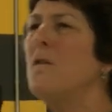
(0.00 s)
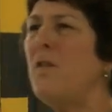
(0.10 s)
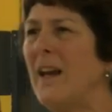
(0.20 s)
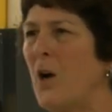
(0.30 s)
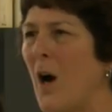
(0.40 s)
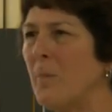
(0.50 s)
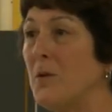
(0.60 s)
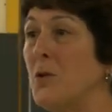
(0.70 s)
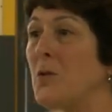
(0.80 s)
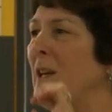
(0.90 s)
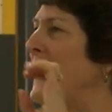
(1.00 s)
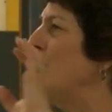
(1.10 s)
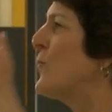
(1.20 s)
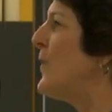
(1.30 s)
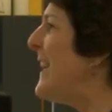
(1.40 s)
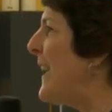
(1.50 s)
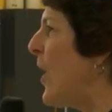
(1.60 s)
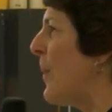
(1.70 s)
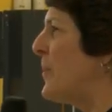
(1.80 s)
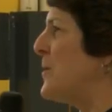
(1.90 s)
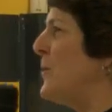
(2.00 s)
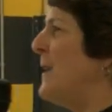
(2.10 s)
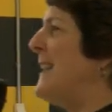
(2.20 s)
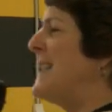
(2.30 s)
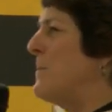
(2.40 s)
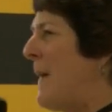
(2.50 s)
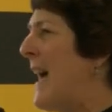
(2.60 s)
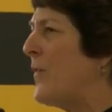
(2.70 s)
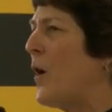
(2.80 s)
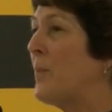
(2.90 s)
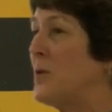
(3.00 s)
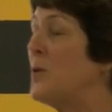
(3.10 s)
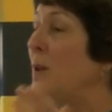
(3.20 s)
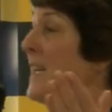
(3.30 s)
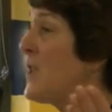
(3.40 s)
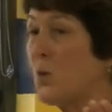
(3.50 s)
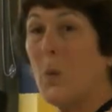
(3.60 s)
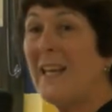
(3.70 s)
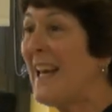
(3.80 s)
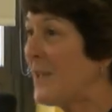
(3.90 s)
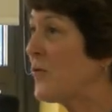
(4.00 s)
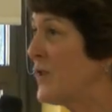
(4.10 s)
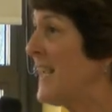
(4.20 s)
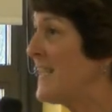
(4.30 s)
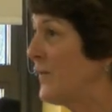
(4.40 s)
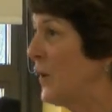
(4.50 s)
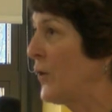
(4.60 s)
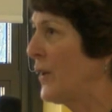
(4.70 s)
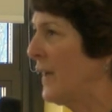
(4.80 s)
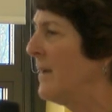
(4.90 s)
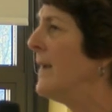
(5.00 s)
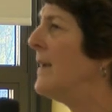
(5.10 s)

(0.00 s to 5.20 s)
fun opportunities, reading opportunities, math opportunities, 20 extra days of learning.